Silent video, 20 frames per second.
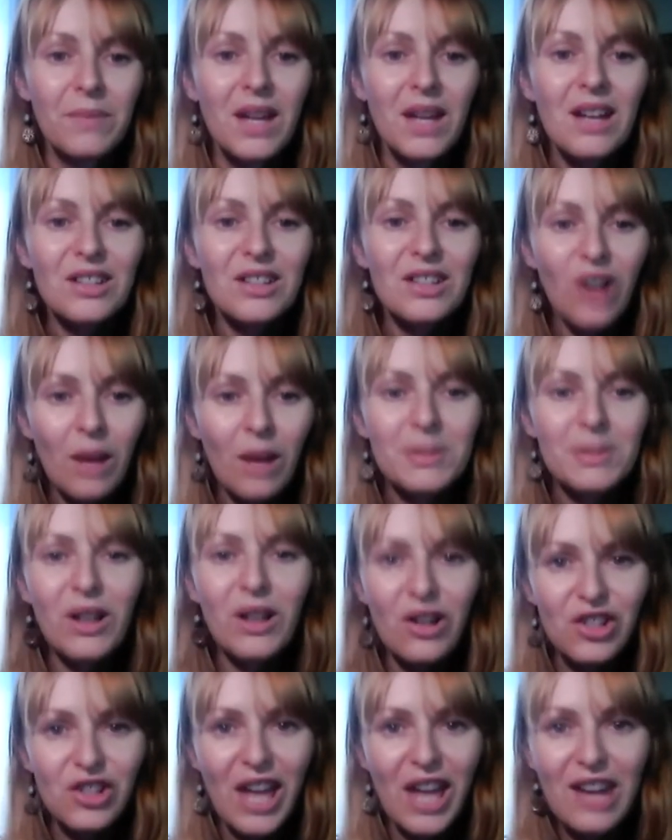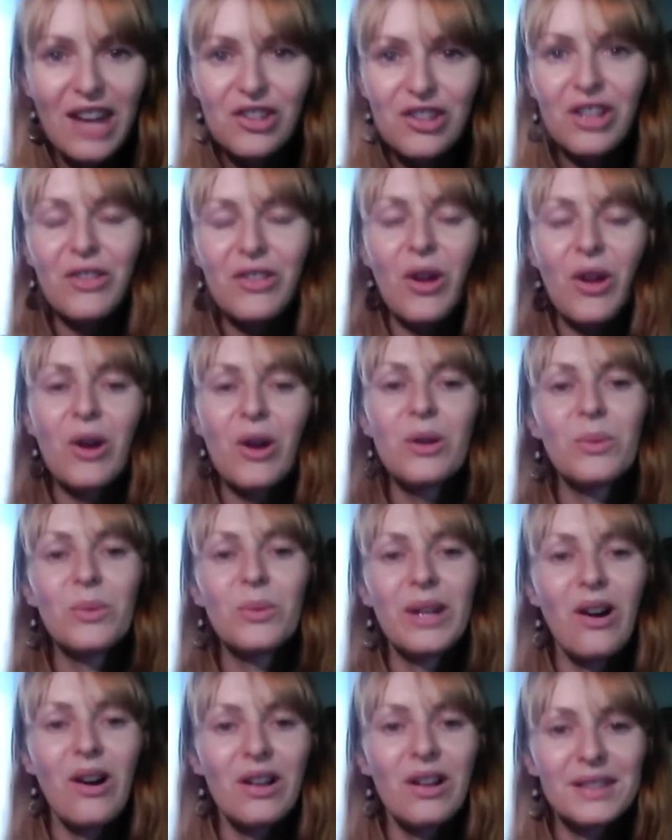Times are changing though.
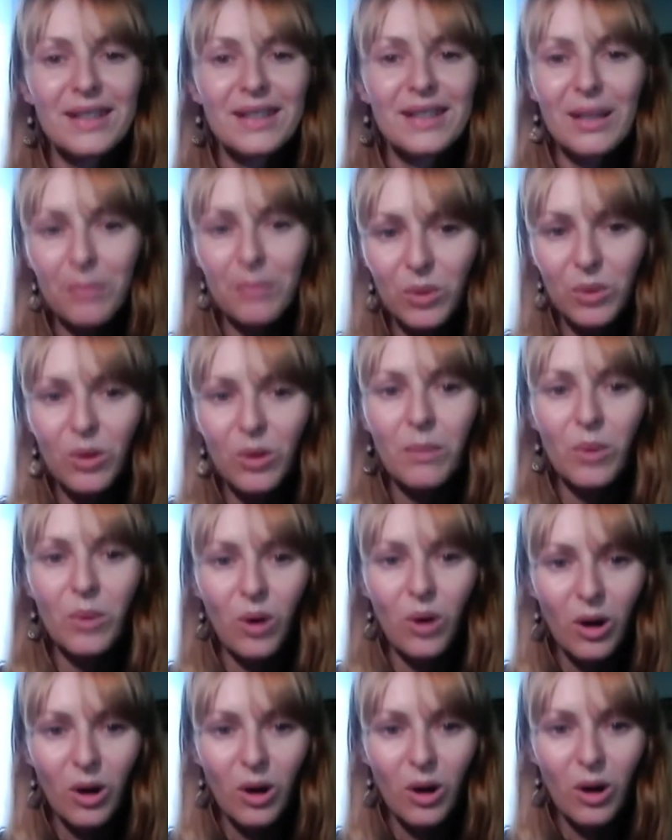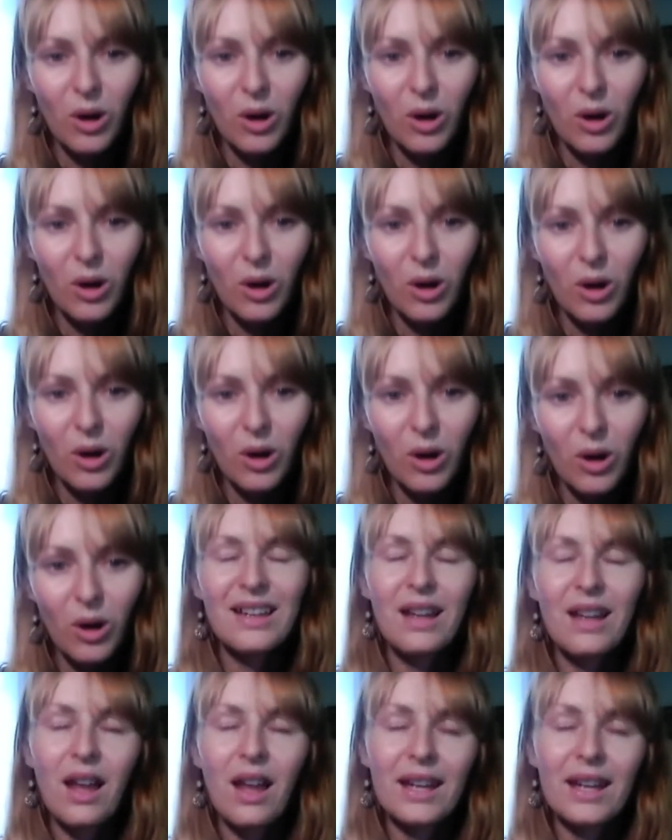We are seeing more and more options. Like